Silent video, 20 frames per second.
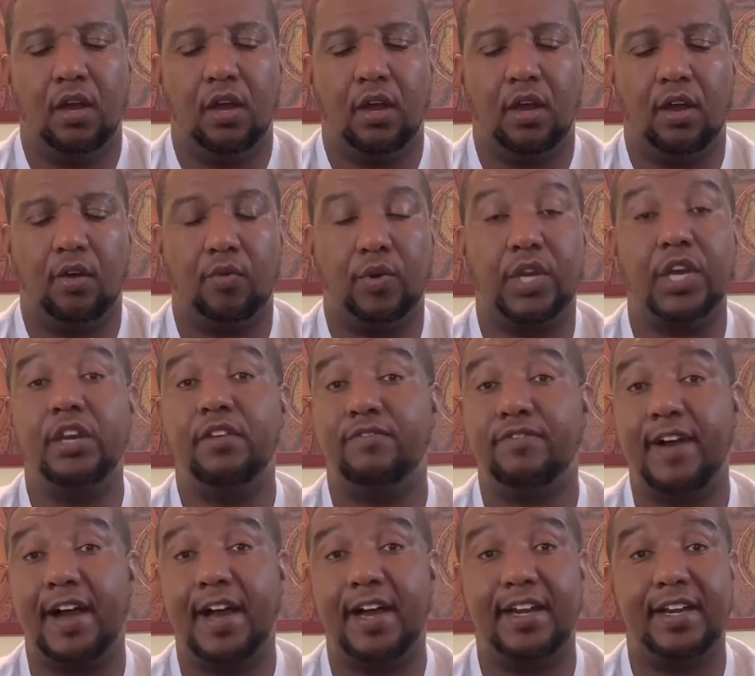we couldn't
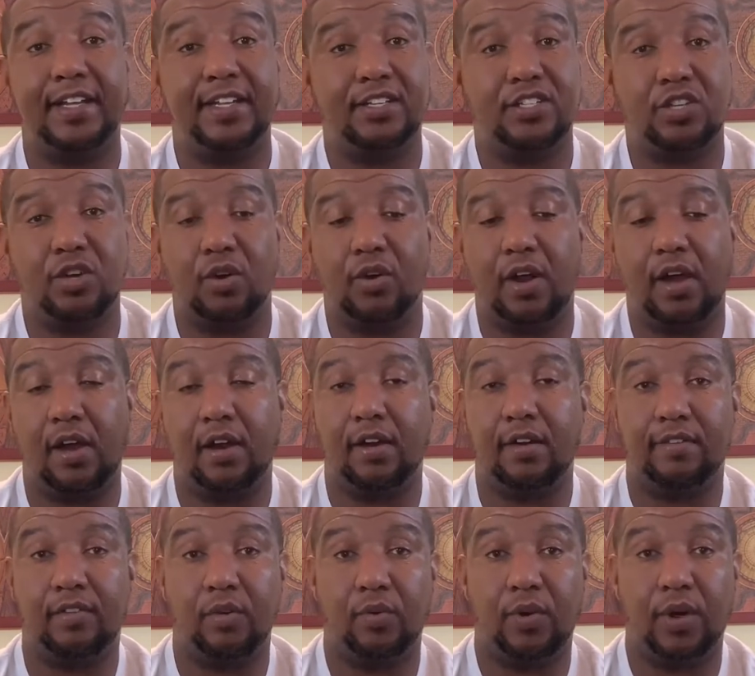find it, sold out
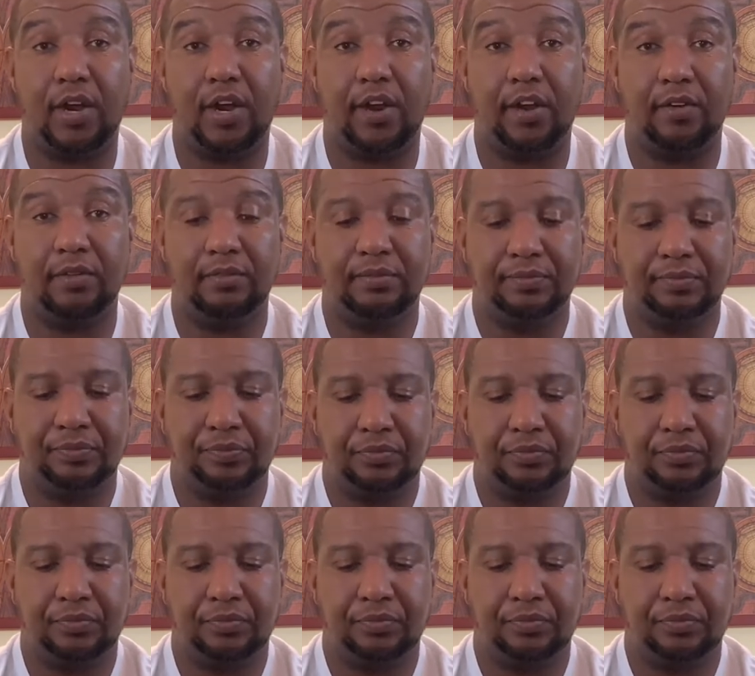everywhere.